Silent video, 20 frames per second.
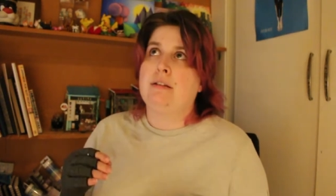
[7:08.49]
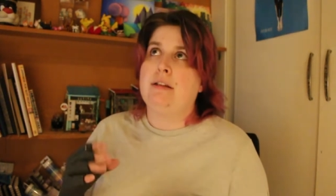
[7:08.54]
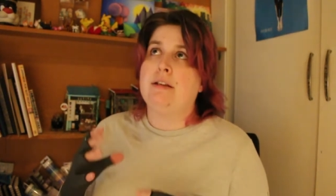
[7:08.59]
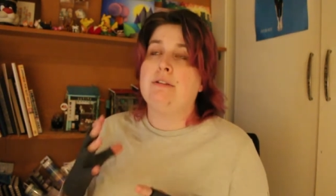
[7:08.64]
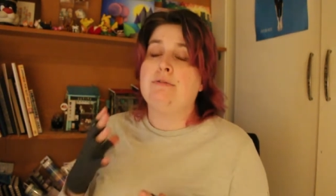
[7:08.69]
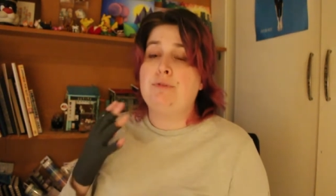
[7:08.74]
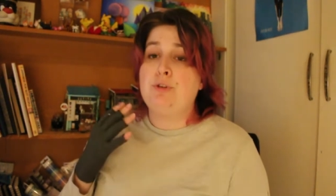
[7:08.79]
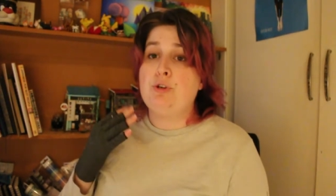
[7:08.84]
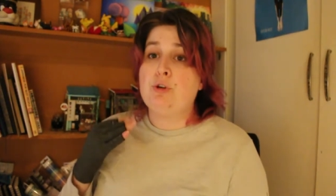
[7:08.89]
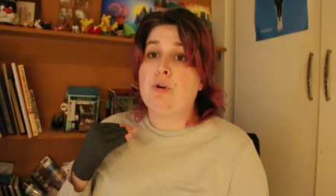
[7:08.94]

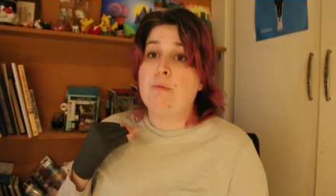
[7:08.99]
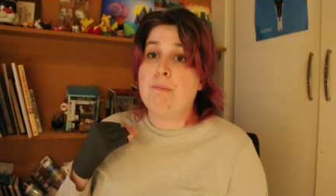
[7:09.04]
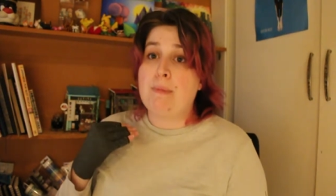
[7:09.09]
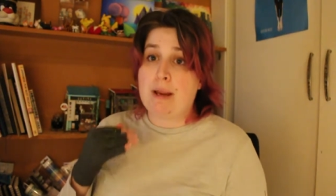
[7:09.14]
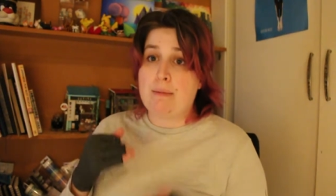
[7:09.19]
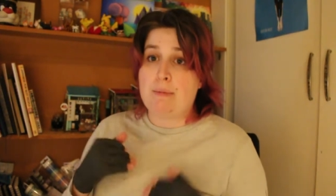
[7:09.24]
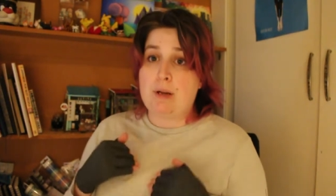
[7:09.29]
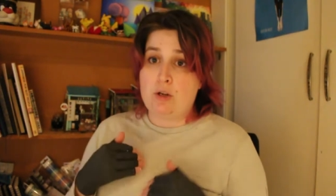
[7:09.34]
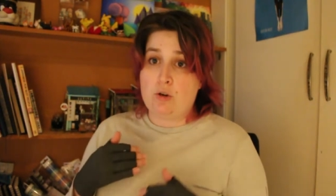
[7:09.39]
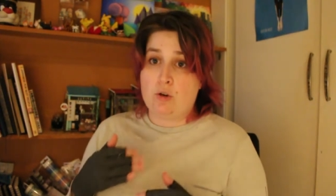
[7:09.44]
If you're
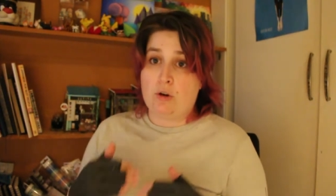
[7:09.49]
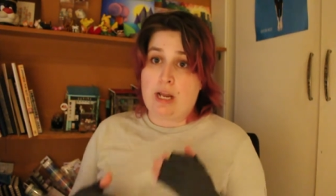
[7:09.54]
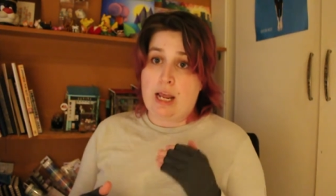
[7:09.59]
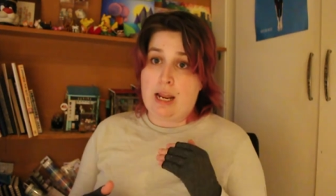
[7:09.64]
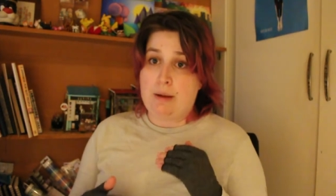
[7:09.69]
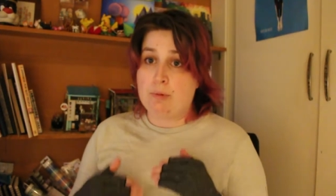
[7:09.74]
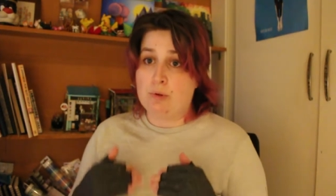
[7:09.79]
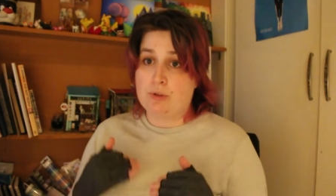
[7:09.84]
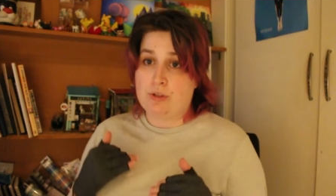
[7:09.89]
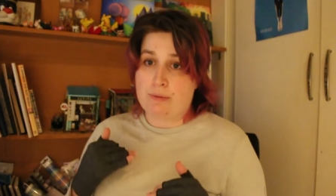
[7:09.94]
maybe not
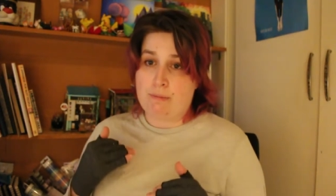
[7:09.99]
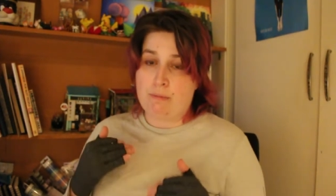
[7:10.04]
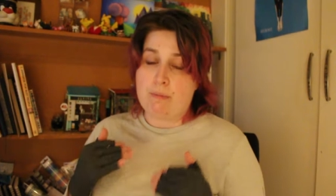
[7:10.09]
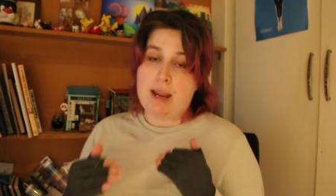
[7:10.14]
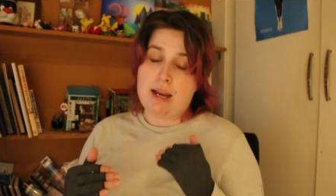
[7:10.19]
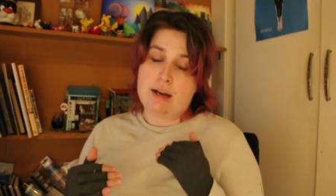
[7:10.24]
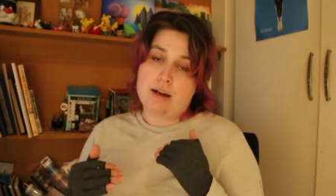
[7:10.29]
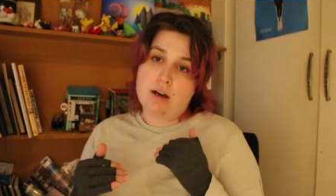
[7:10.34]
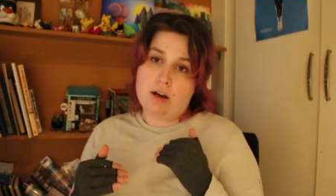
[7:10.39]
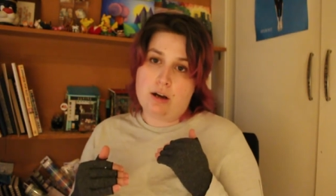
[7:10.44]
able to
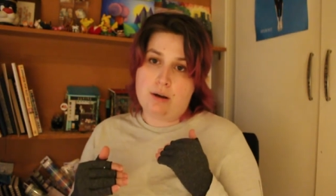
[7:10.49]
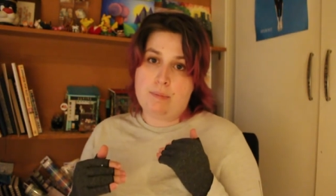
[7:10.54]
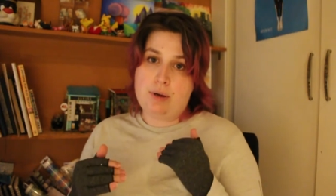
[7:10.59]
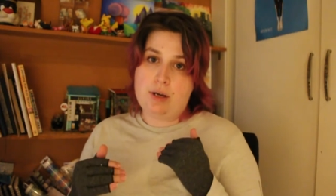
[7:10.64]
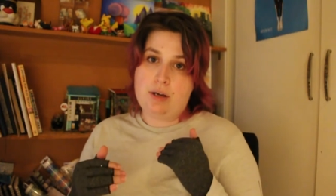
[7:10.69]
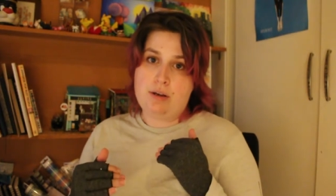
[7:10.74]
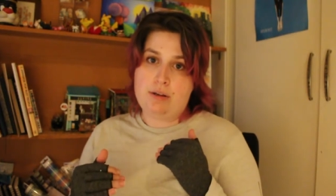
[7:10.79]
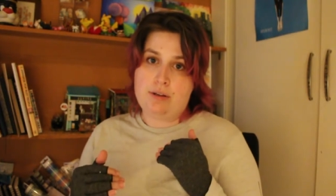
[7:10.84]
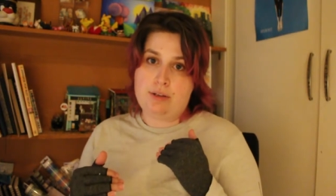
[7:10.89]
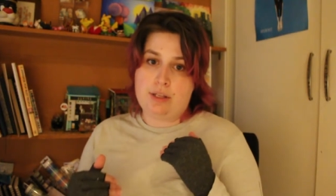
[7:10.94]
make up
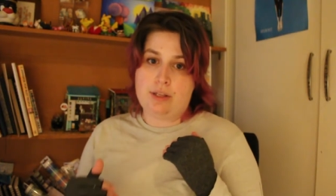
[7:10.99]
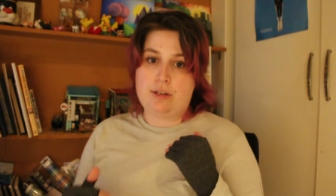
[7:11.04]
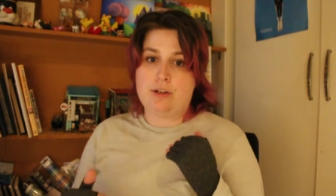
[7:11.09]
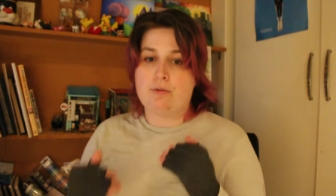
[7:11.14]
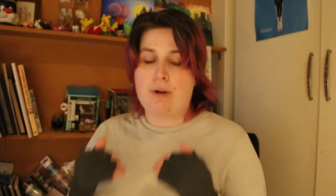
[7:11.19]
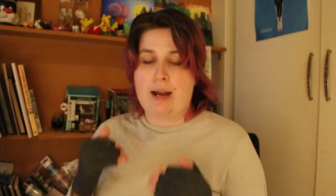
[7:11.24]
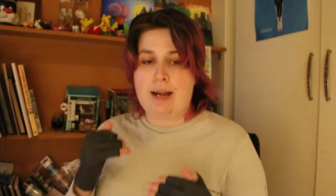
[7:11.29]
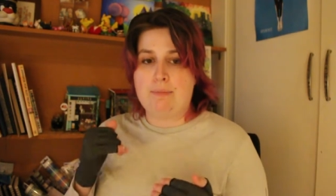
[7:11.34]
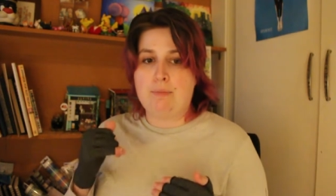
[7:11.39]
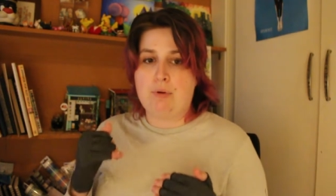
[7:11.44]
the
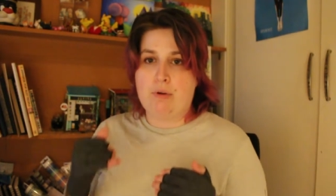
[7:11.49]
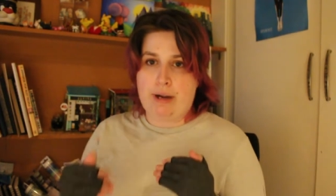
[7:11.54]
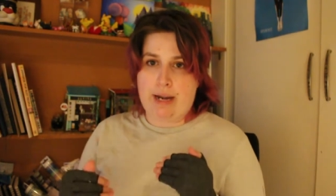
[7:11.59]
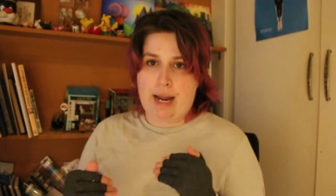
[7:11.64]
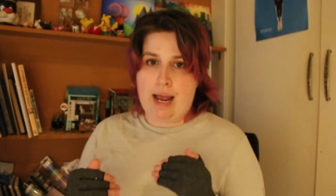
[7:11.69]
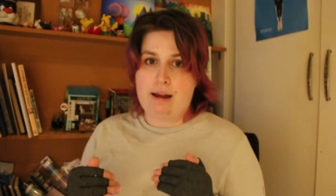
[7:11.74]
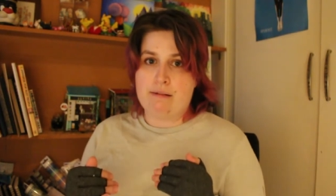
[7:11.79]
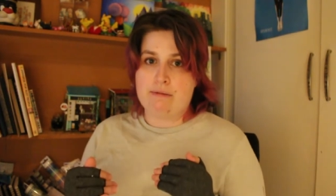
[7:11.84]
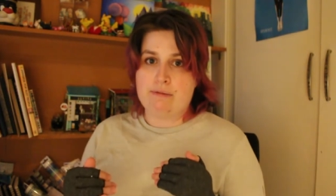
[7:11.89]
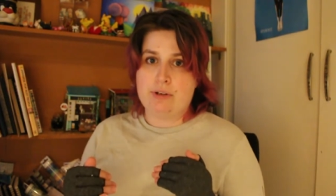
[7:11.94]
grade
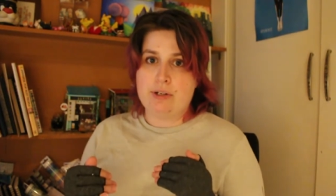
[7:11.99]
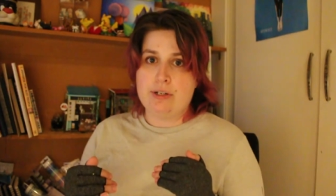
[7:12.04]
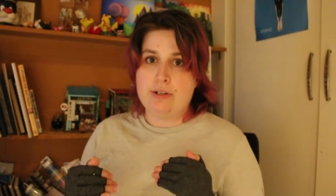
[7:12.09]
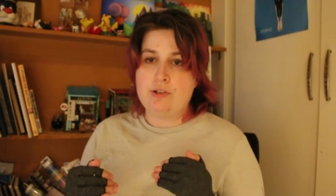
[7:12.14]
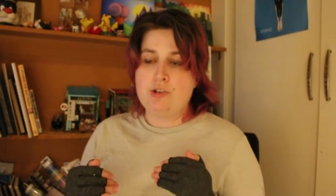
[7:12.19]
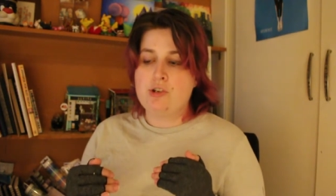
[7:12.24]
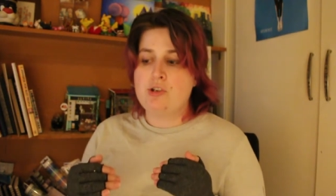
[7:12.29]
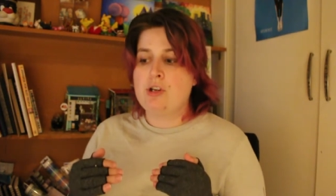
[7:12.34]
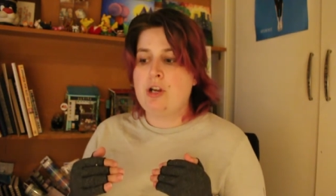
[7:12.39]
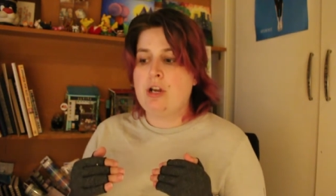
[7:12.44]
point
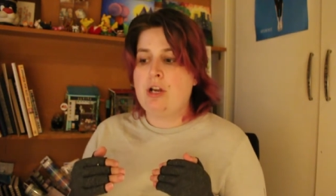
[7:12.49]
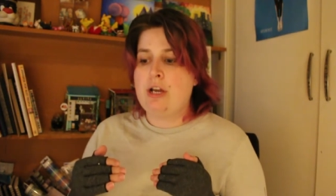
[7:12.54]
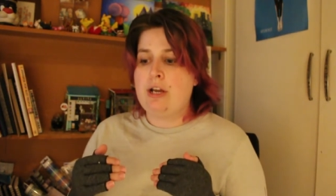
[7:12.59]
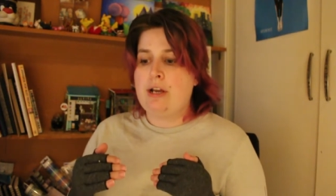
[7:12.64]
average,